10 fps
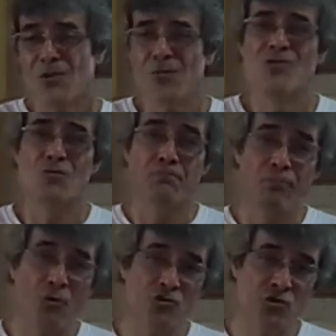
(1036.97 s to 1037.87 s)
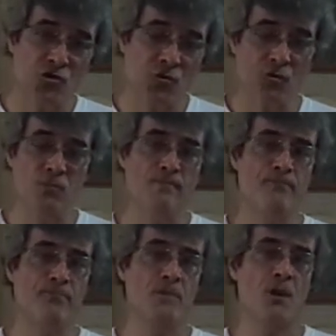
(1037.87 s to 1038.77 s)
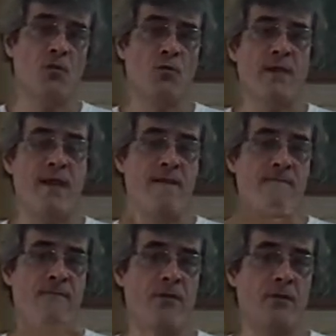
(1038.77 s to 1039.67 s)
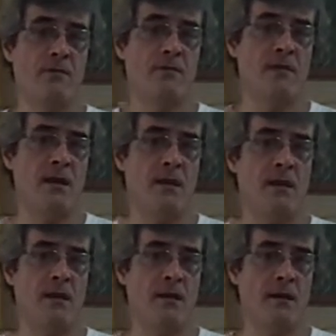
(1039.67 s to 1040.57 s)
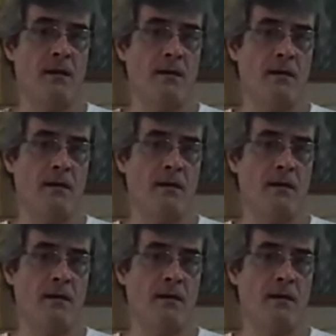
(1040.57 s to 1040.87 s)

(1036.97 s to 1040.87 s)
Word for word: We're supposed to re-invert the